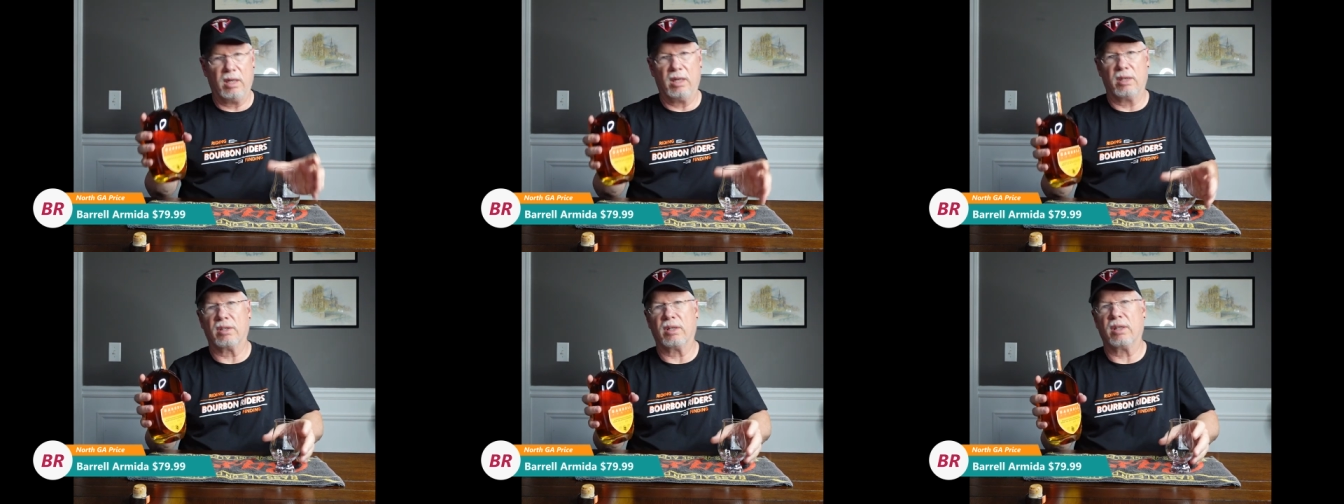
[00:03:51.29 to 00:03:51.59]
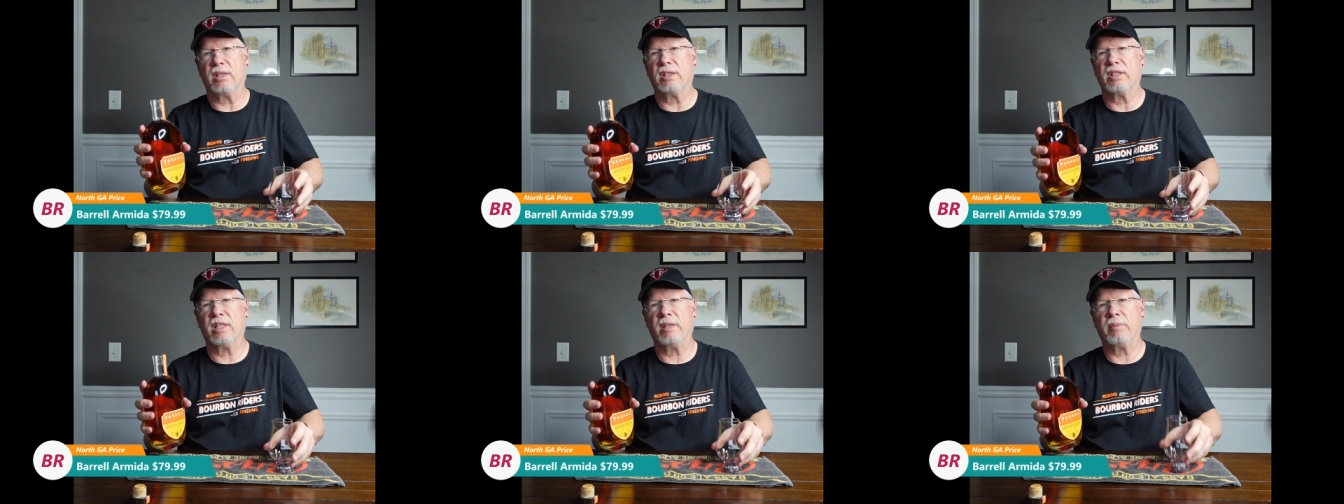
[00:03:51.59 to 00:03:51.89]
So
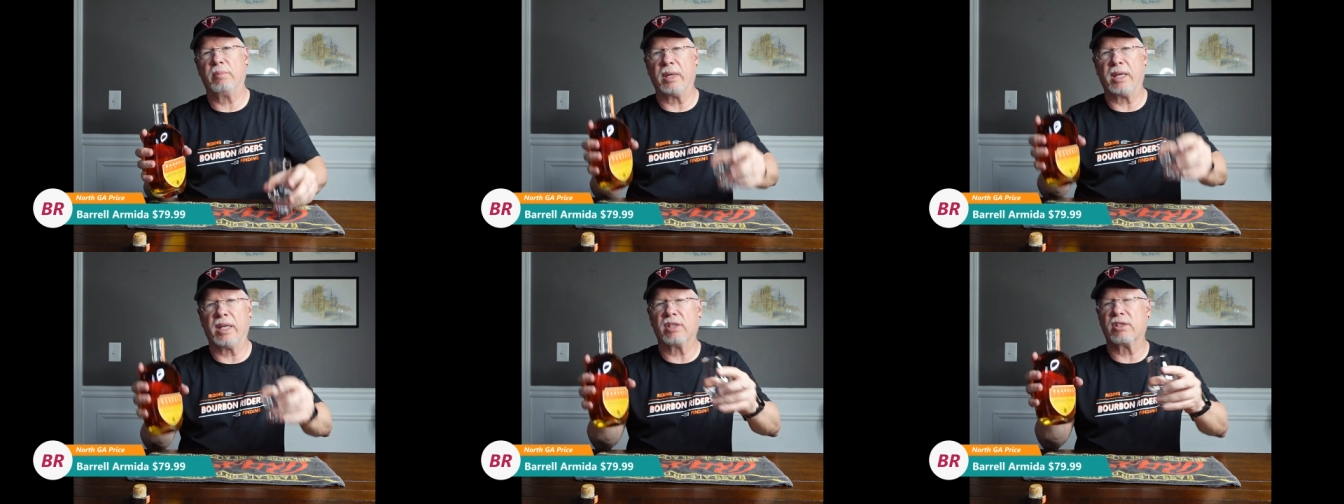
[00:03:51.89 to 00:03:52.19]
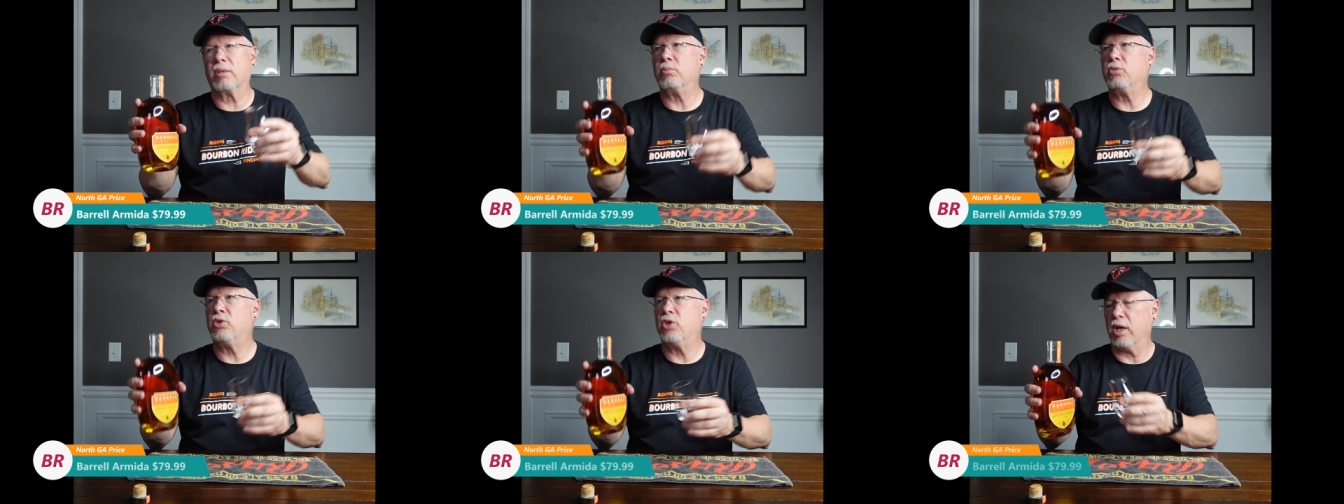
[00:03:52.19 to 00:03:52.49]
let's see if we can get
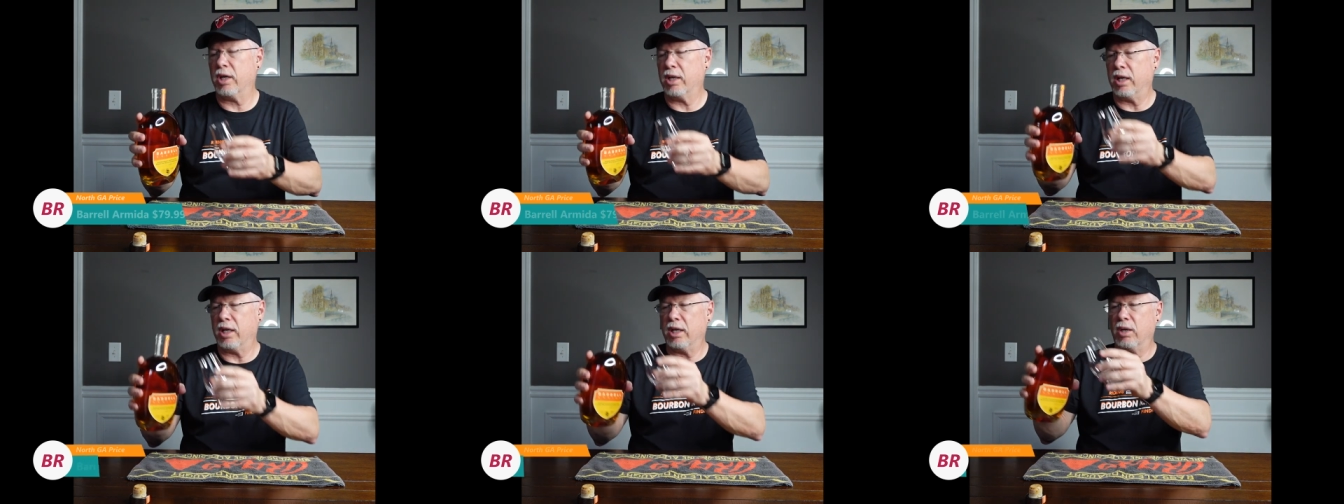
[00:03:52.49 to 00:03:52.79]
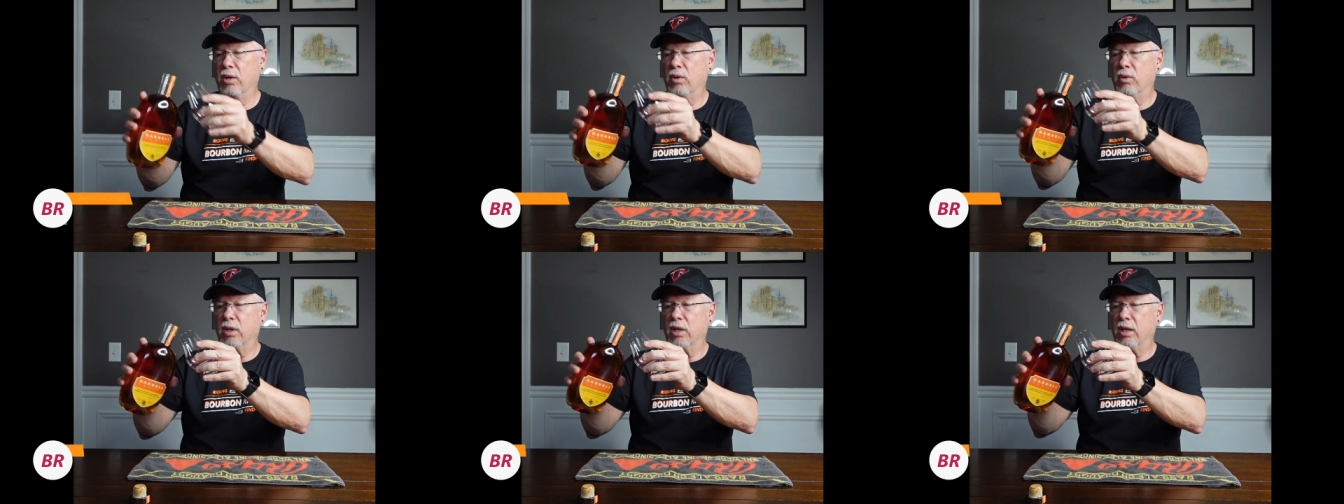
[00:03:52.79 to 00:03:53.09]
some chugging
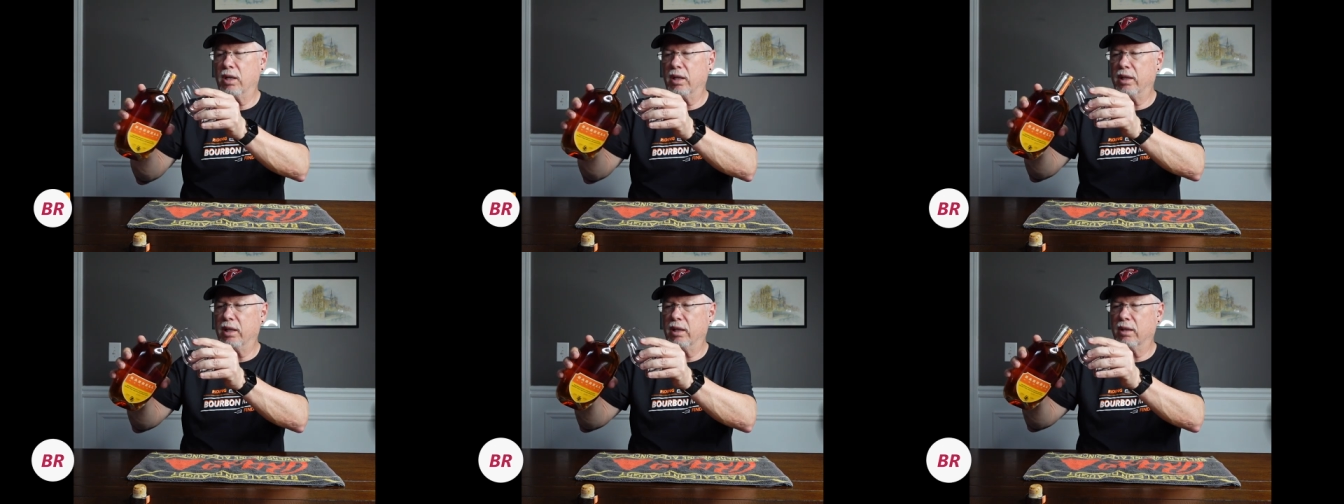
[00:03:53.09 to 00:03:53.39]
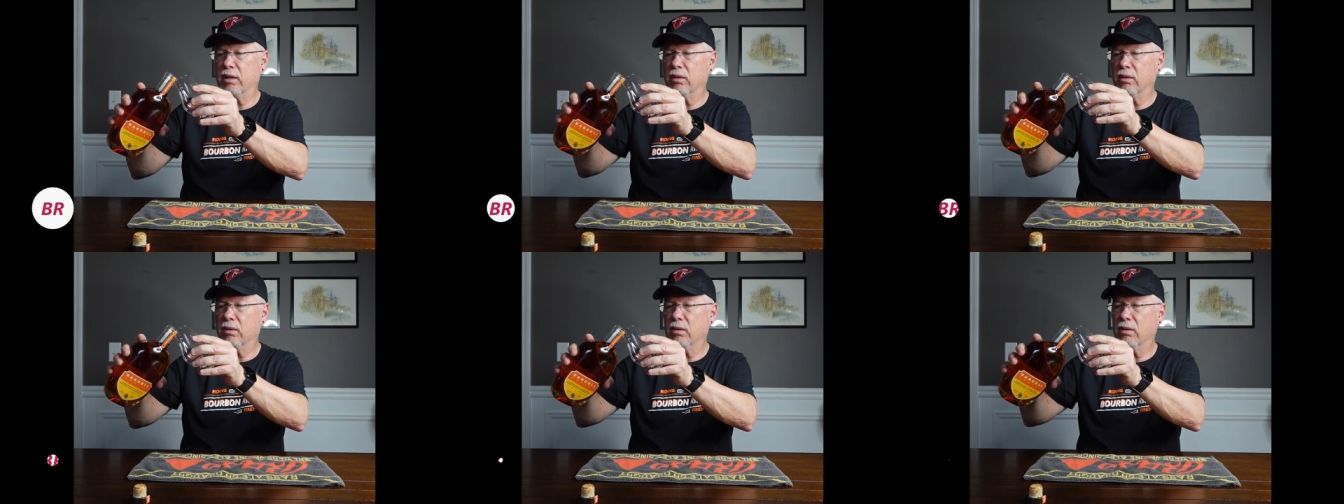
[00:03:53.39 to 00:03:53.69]
going on here.